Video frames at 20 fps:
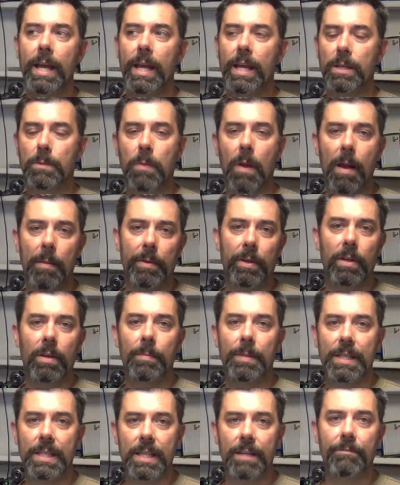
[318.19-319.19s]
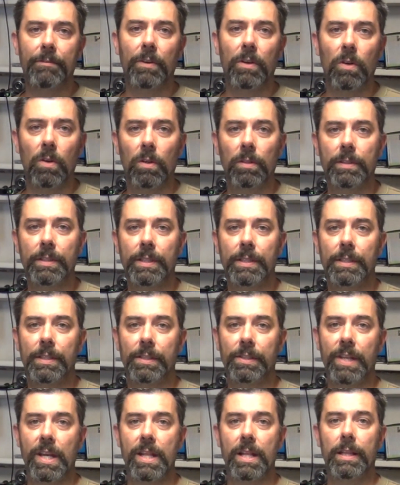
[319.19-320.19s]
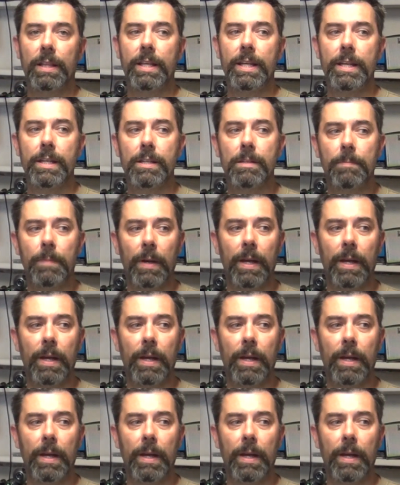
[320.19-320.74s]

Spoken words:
is probably going to be difficult, to say the least.